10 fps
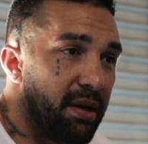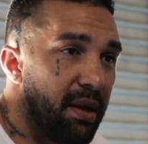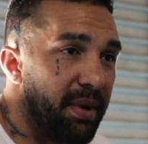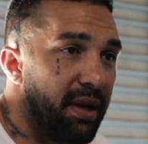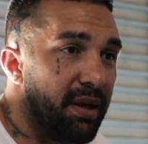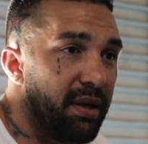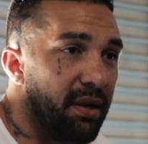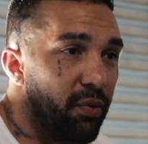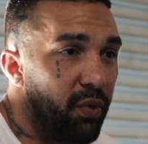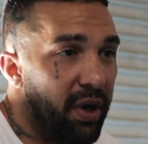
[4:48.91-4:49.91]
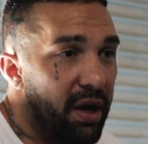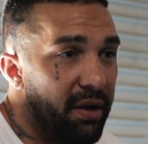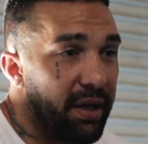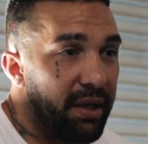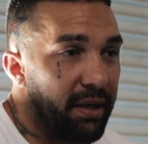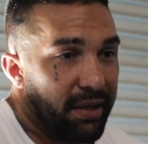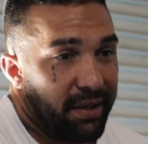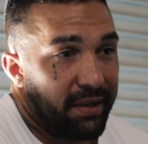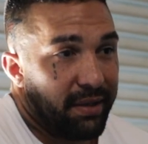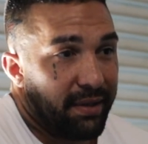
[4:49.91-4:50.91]
I mean, in reality,
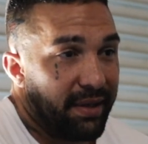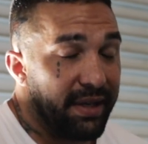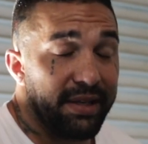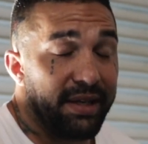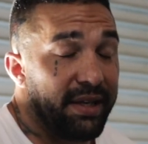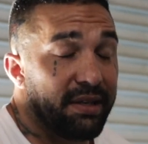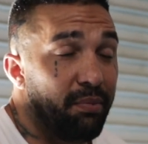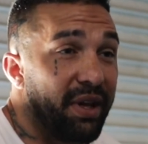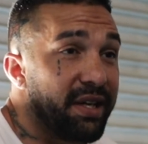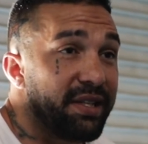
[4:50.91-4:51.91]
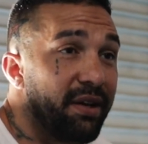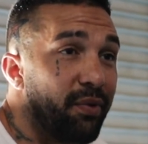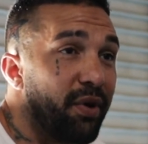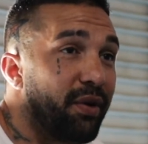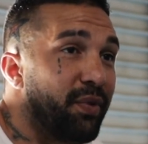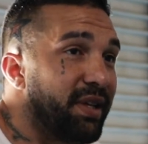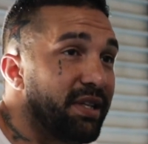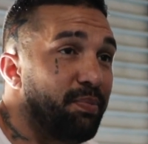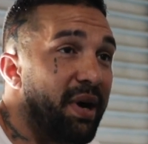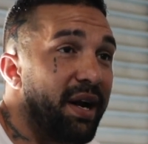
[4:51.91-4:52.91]
he's a blessing to work with.
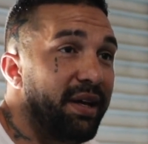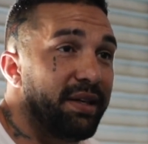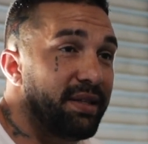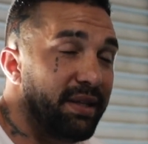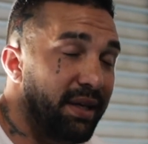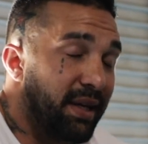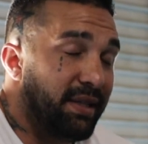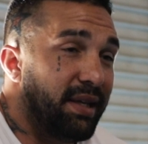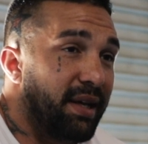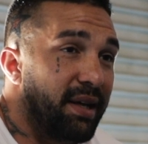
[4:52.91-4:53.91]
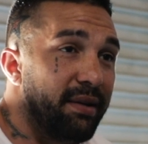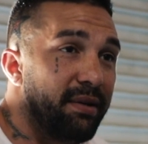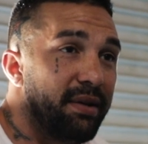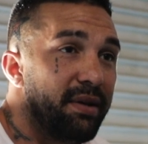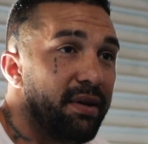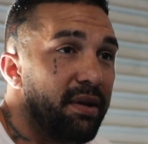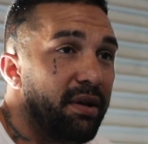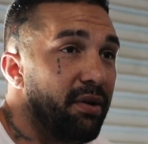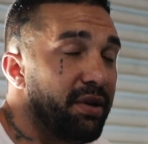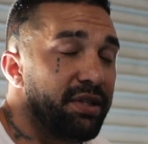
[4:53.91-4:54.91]
His body is easy, and
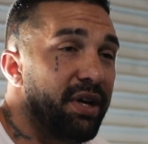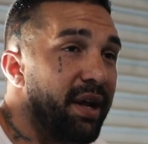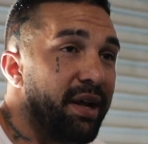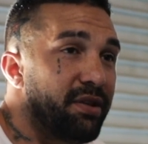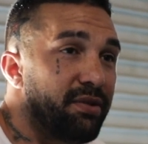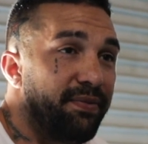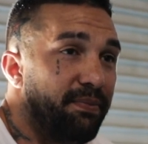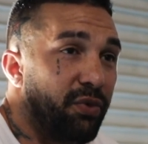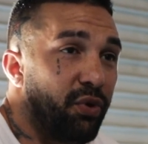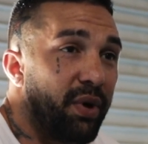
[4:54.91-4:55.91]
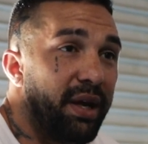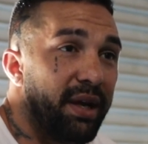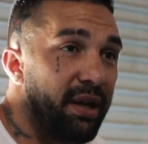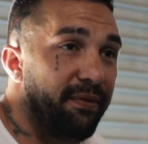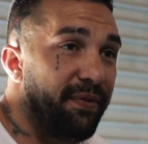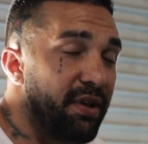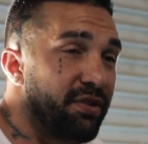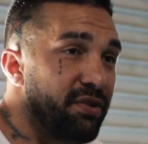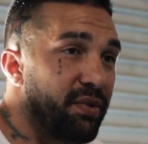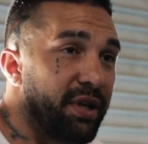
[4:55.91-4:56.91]
you know his genetics are great, and he
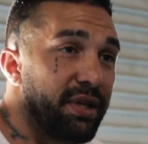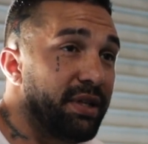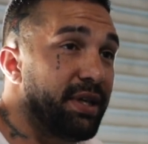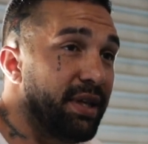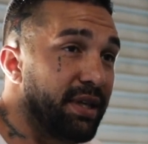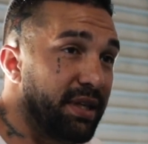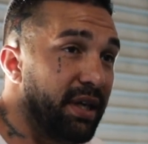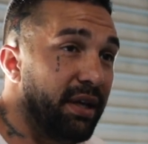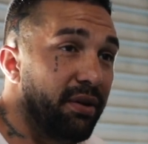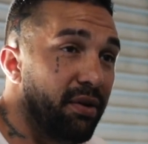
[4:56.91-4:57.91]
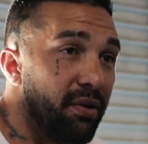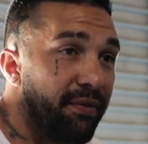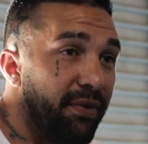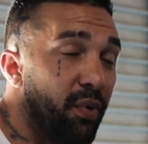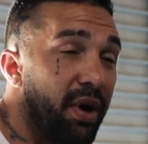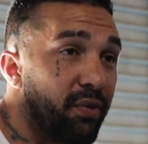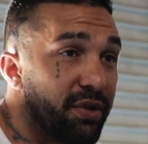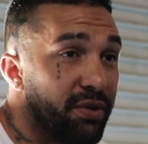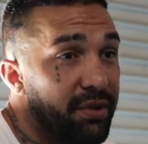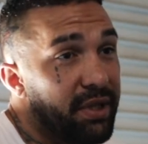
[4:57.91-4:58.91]
follows direction to the T. You know, if you want
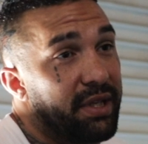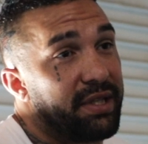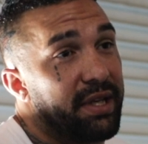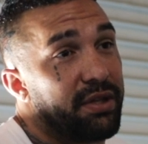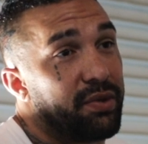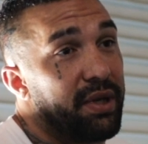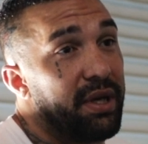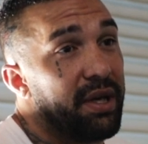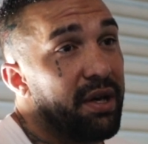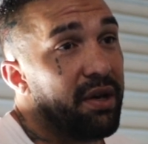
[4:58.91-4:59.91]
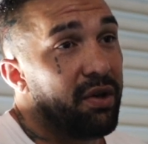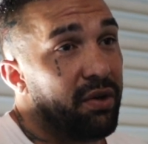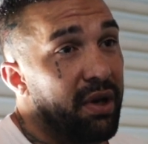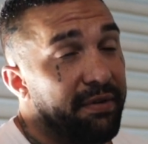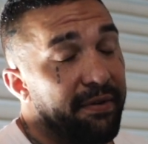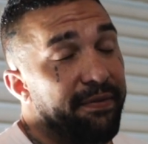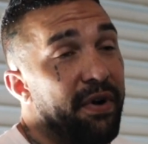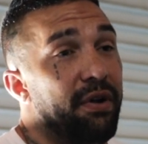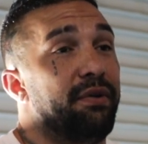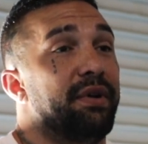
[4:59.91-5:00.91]
results in this industry, you have to
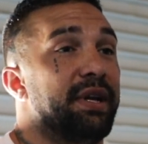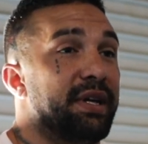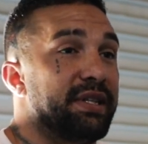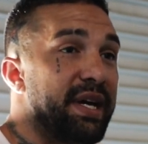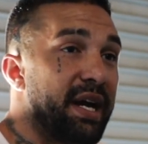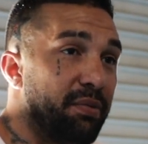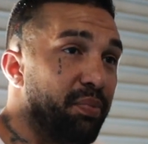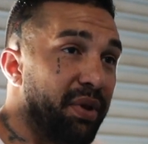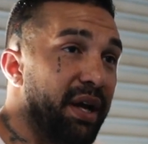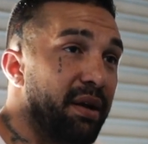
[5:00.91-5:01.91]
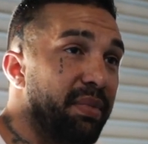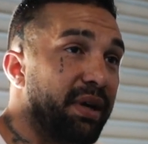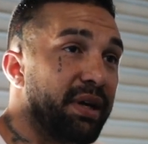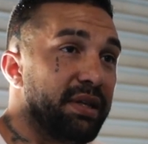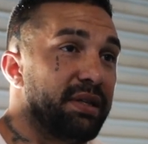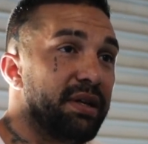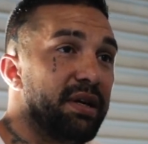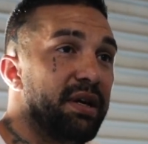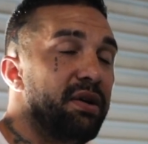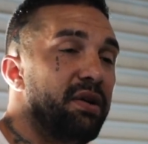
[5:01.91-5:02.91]
follow an exact plan, because
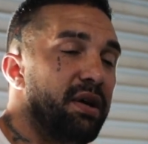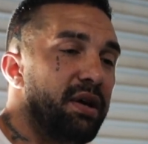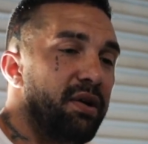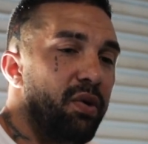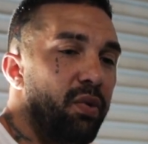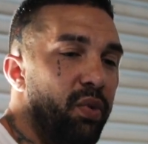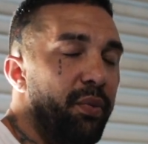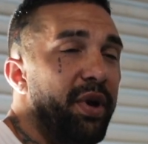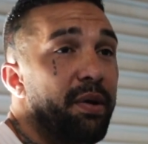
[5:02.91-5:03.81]
when we